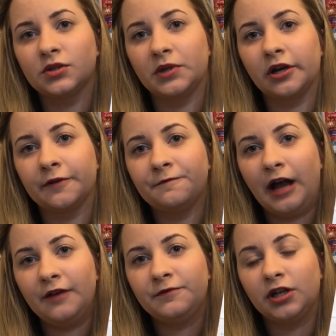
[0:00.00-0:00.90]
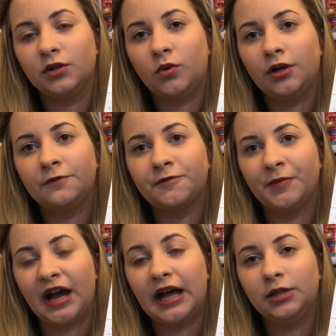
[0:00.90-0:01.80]
So we got a $5 one
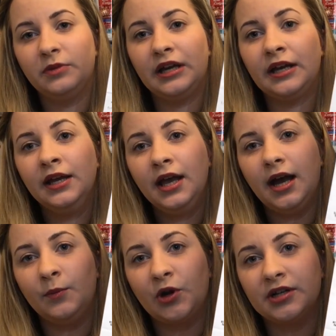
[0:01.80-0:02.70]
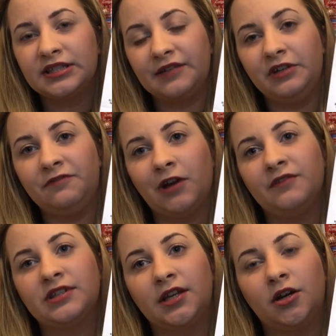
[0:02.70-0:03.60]
from that Almay, and we got a
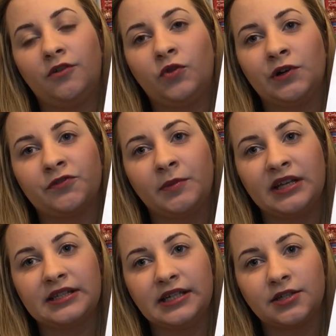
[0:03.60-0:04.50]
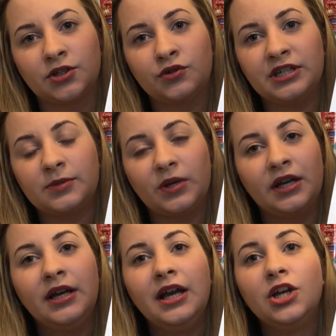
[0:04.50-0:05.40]
75% off one from that Snickers Crisper.